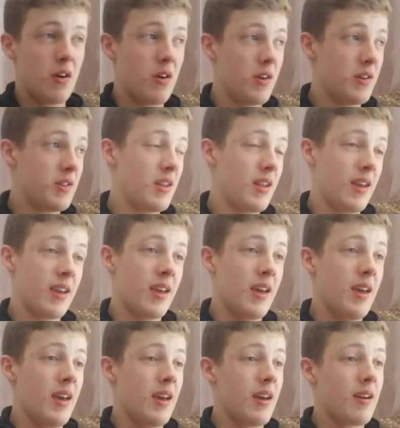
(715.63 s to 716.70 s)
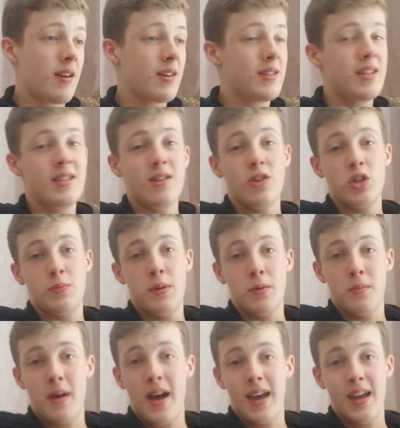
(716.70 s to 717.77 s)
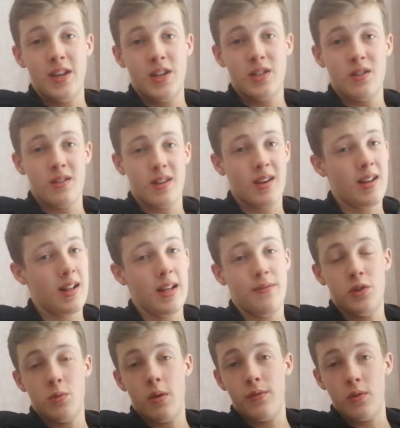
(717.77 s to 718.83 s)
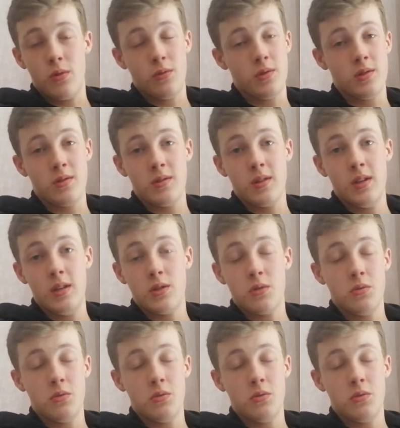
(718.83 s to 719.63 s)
Honestly, like, because these aren't just people my age, these are like 11, 12 year olds in these